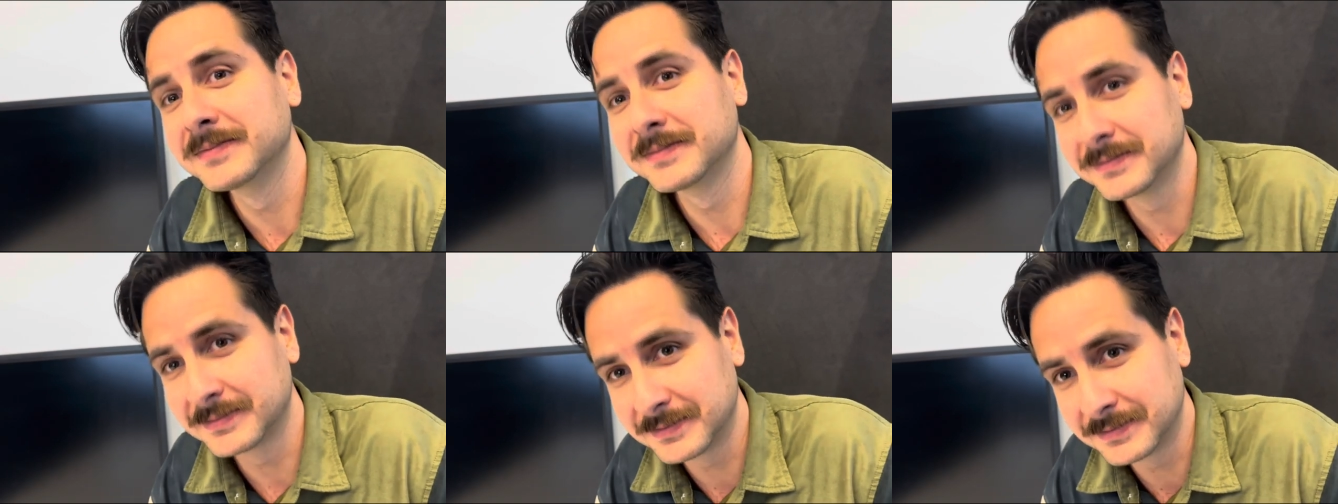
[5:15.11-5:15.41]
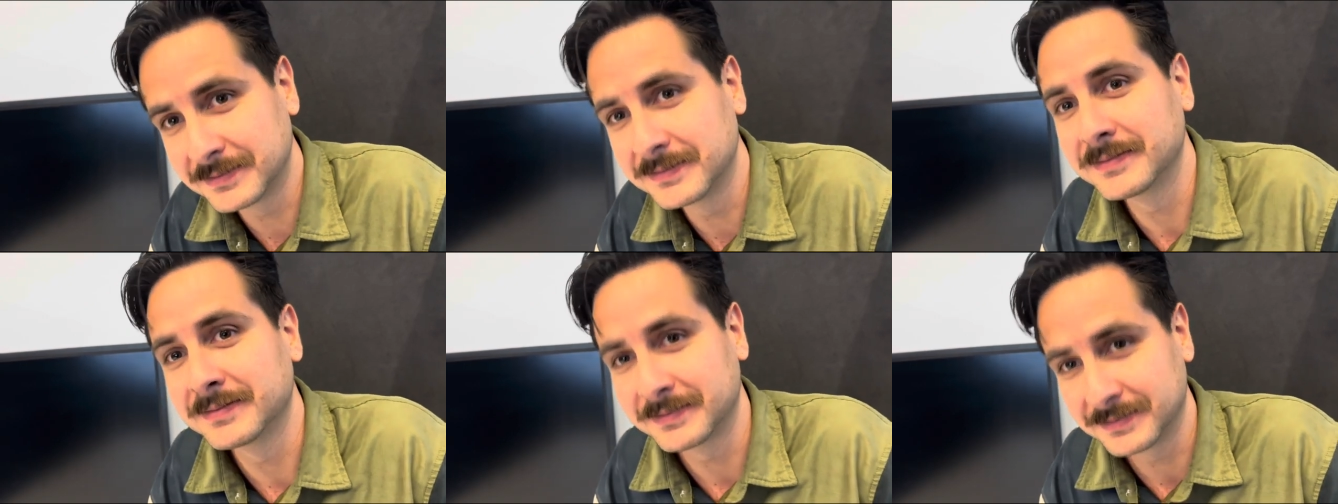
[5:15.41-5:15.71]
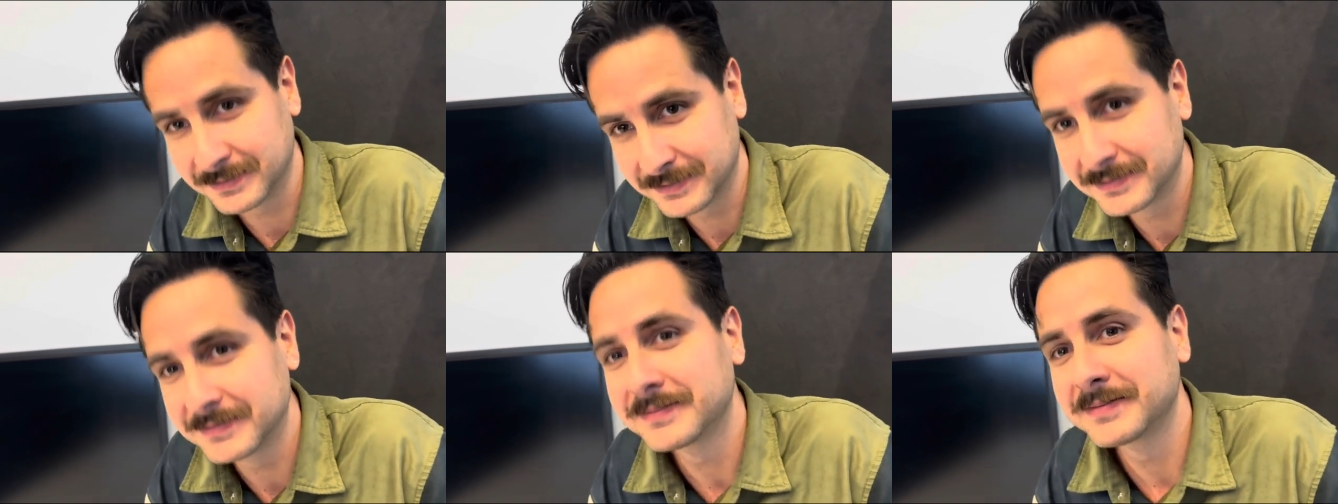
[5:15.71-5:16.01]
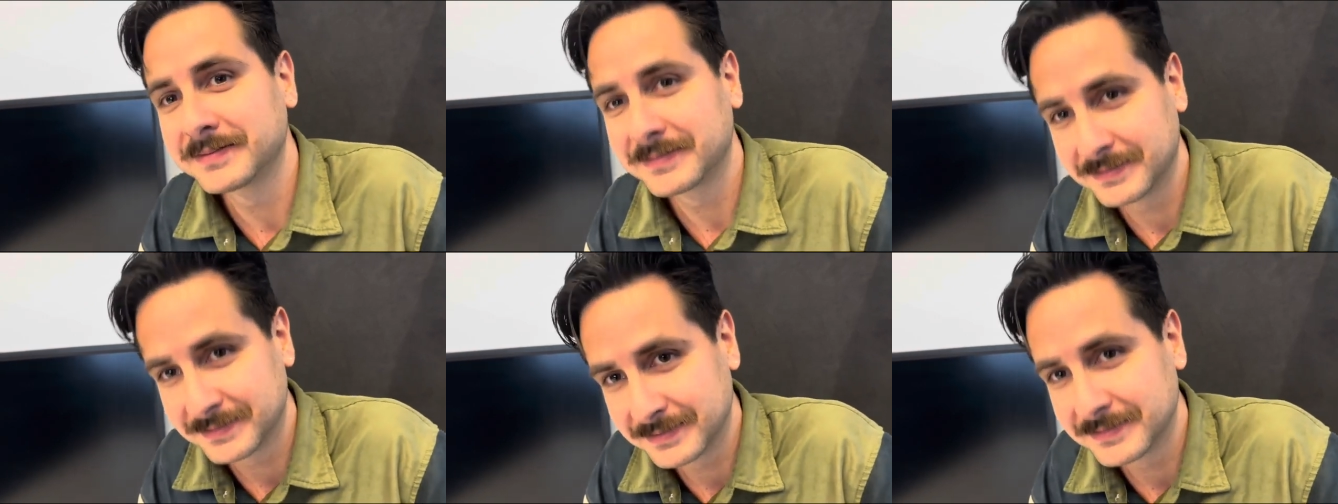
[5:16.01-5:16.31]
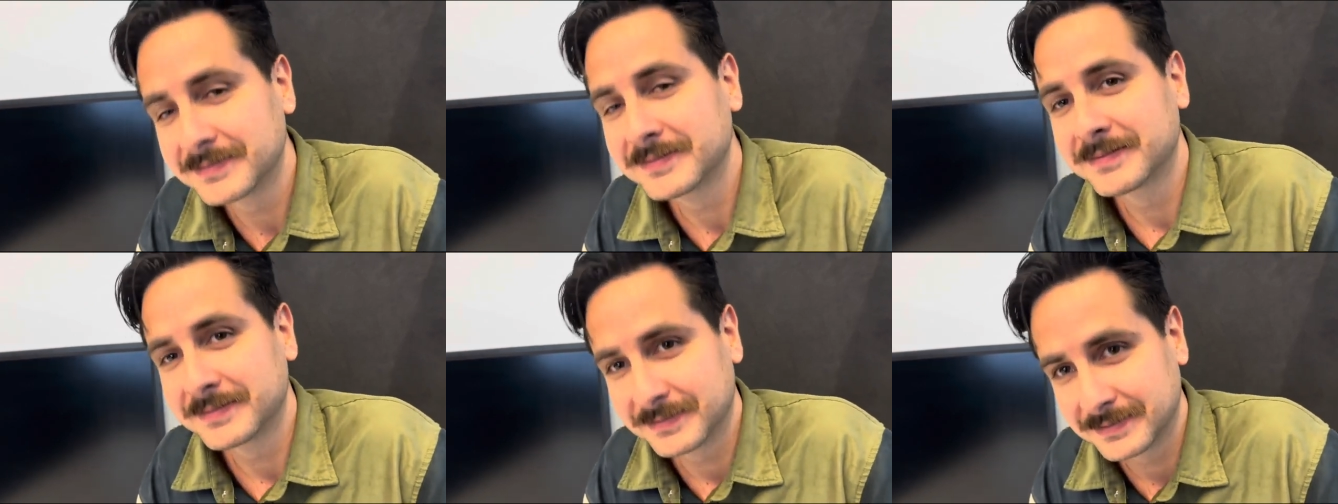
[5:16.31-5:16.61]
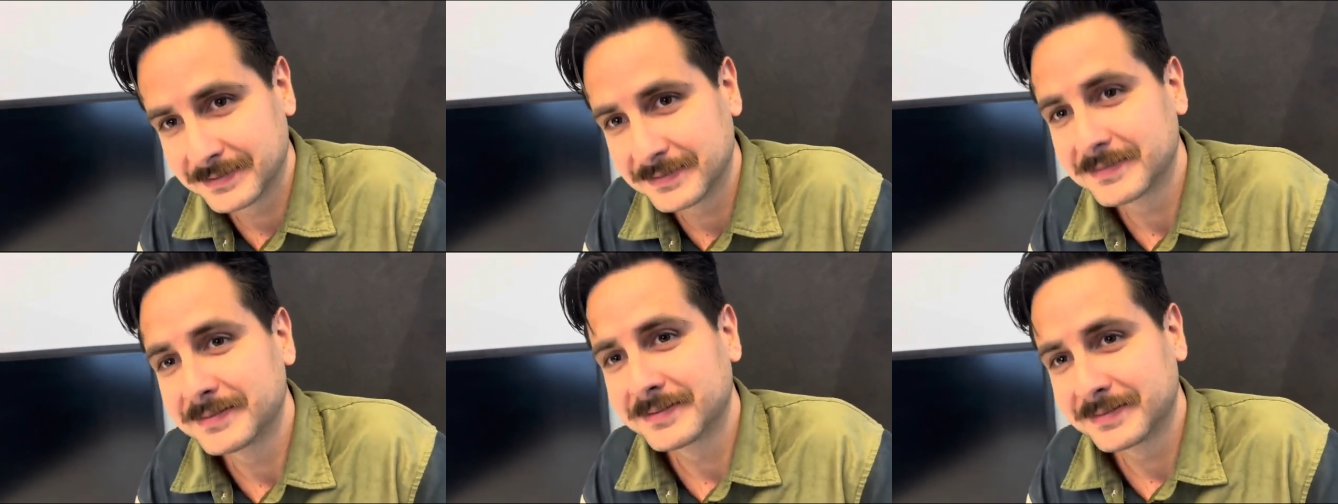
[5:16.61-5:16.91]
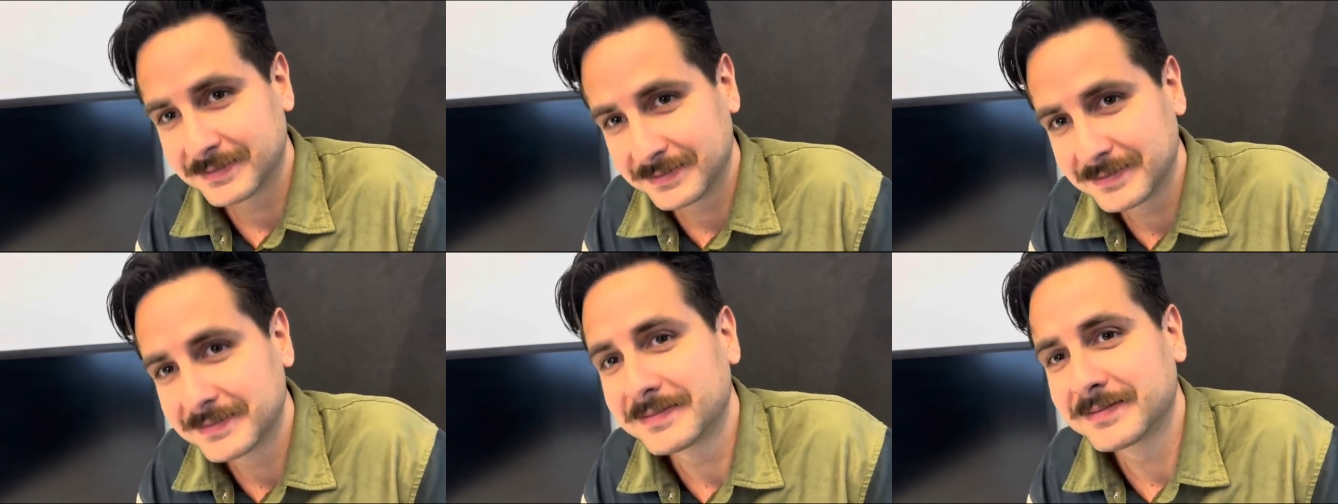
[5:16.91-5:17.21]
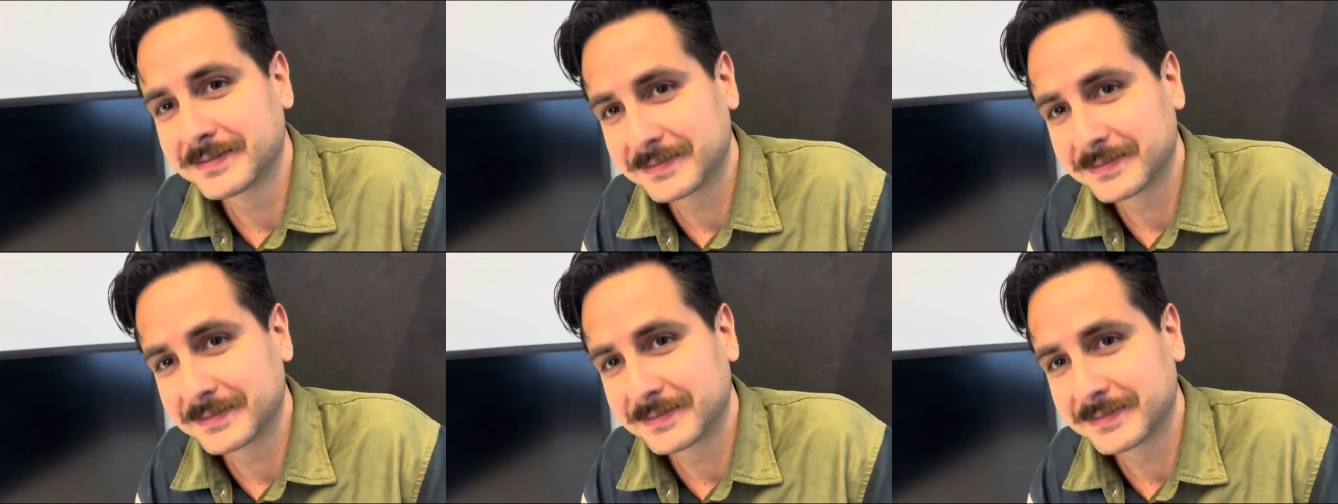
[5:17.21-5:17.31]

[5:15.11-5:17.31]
World hmm. Cup team with Jairzinho and